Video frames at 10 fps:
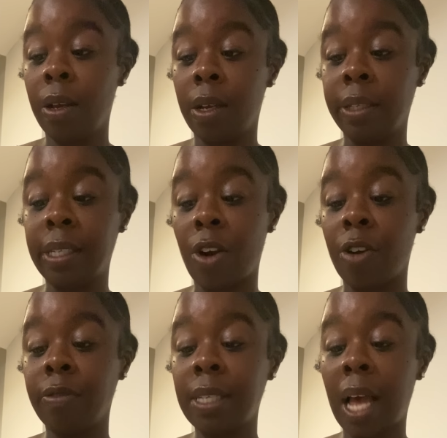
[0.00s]
There's an
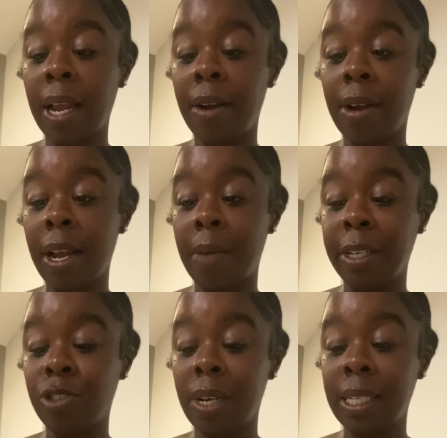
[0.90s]
earth sign here They could be
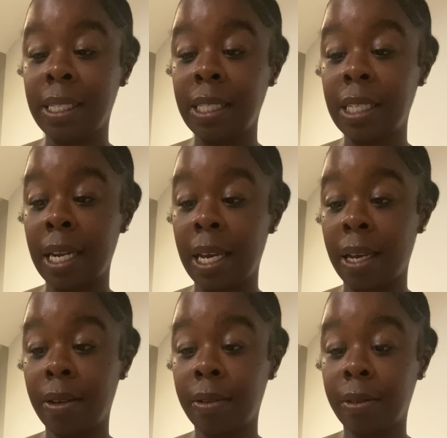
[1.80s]

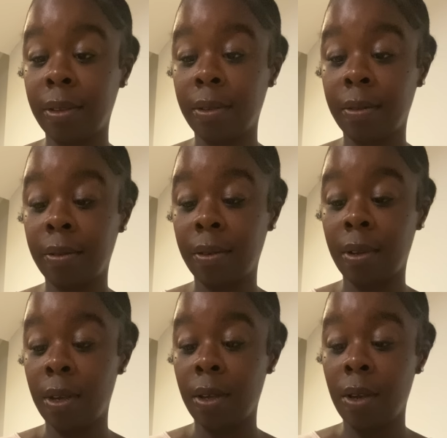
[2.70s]
transitioning.
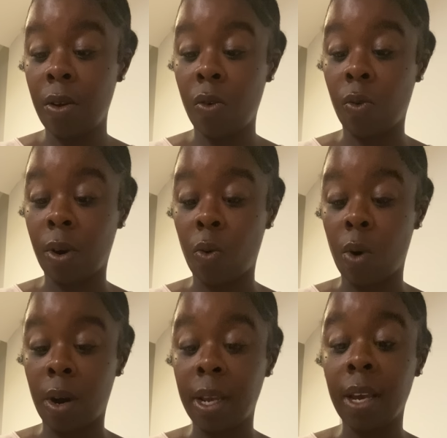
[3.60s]
Or,
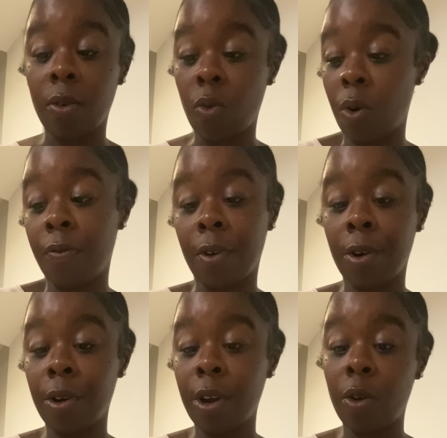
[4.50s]
or yeah, or
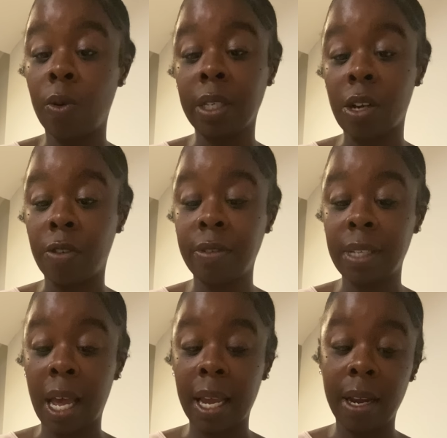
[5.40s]
Virgo is an earth
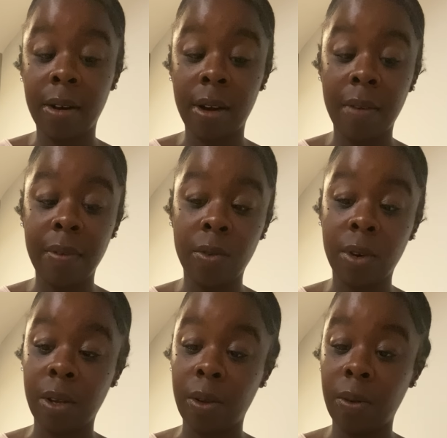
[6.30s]
sign here, heavy on
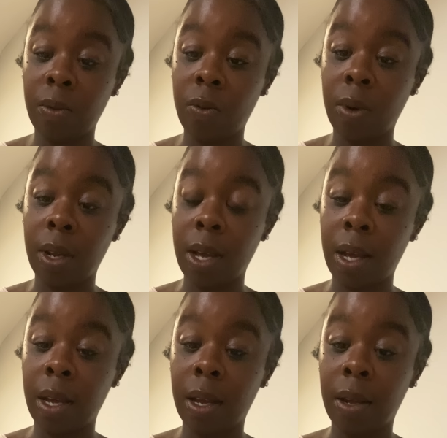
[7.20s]
the, on the,
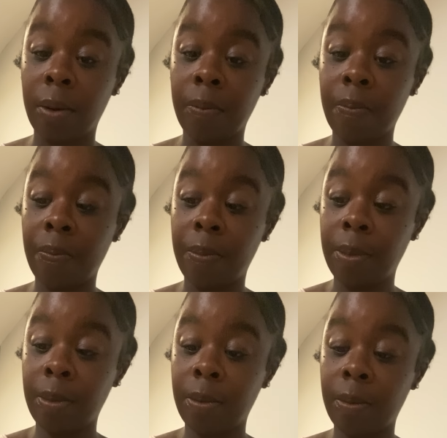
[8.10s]
uh,
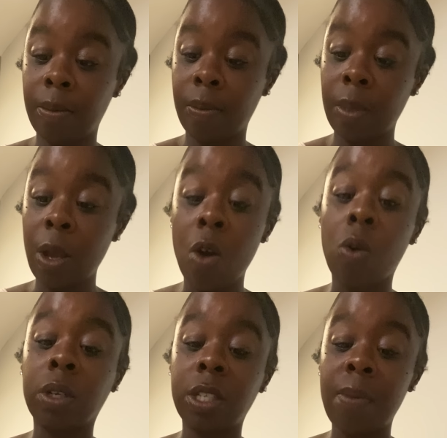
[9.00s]

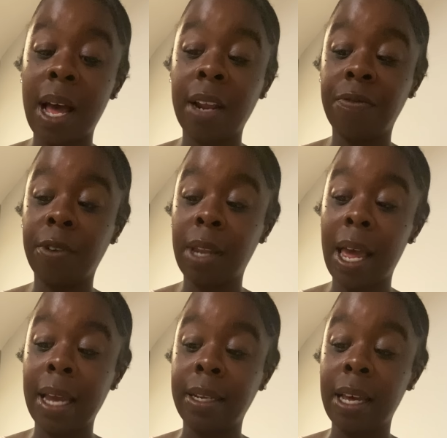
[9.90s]
or somebody feel
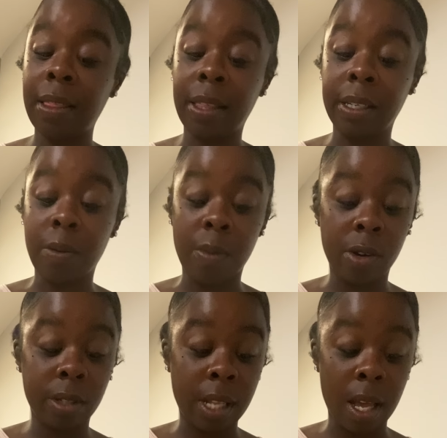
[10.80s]
like death is
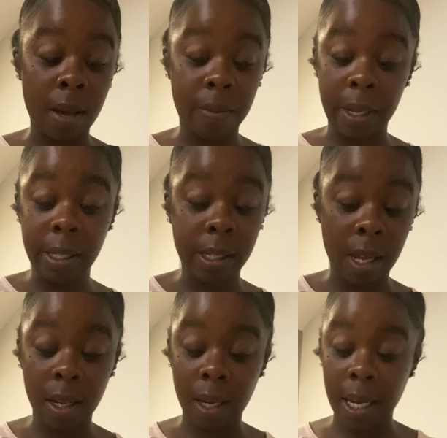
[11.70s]
amongst them. It's
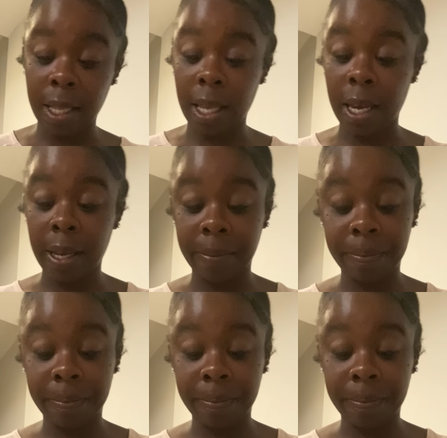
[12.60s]
something like that.